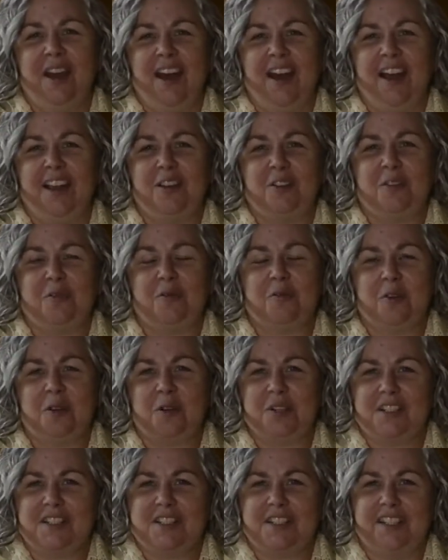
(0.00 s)
I look
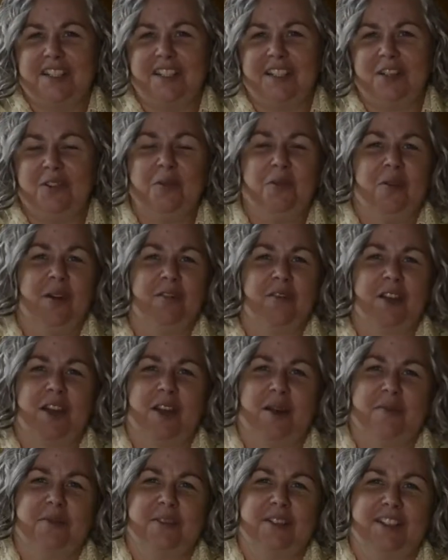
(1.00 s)
forward to seeing whoever
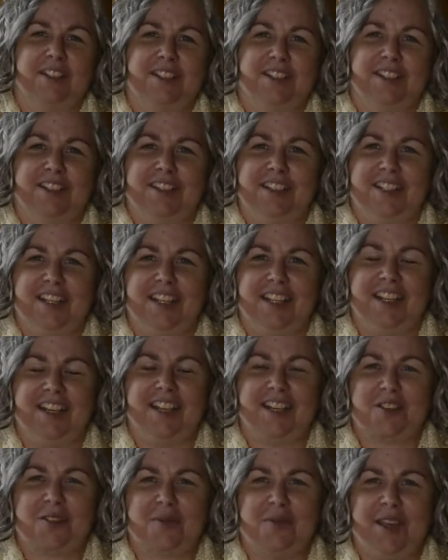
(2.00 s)
comes to Knit City
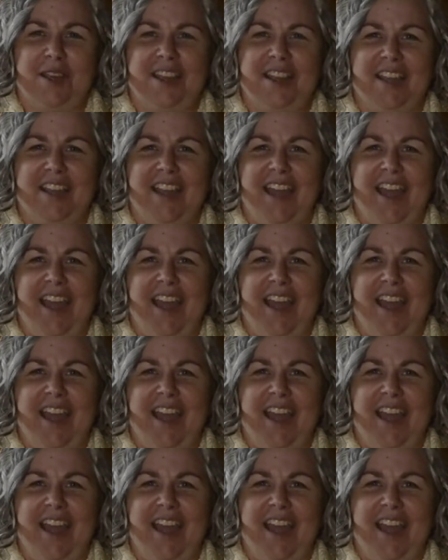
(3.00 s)
next week